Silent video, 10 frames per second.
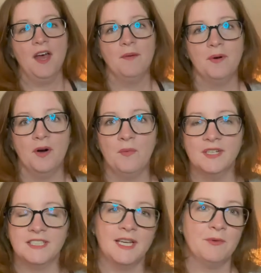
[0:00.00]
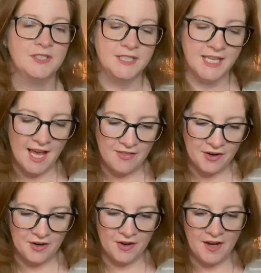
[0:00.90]
But once they were
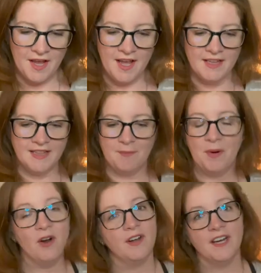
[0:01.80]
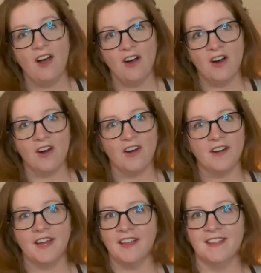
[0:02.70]
together, they partied hard
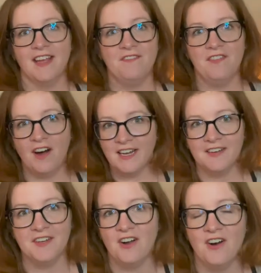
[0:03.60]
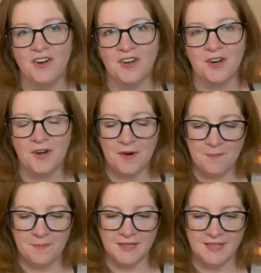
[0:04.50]
and they fought even harder,
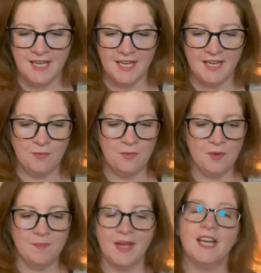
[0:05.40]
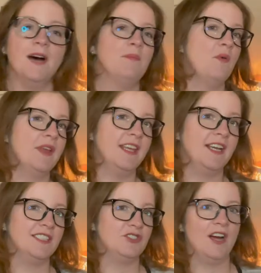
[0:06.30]
but then would make up with
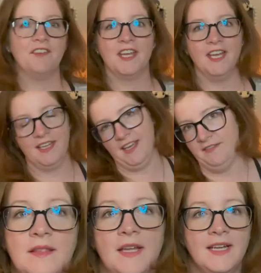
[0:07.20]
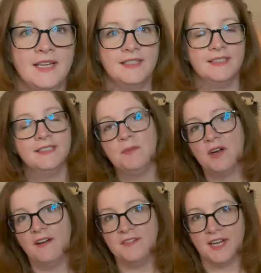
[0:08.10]
extravagant gifts. Then in December
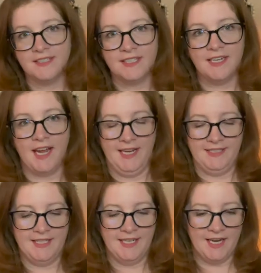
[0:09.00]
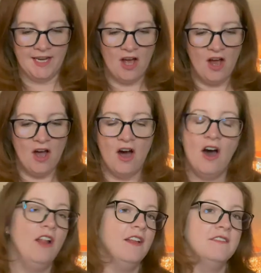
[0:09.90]
of 1918,
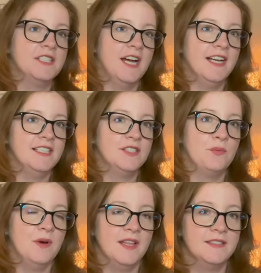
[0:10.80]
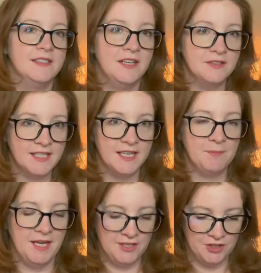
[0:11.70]
Olive signs with
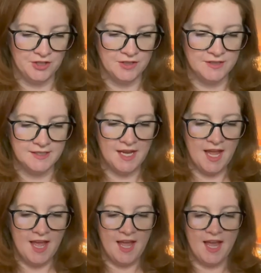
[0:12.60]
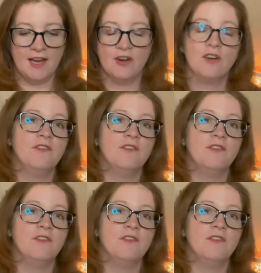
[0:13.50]
Selznick Pictures, and her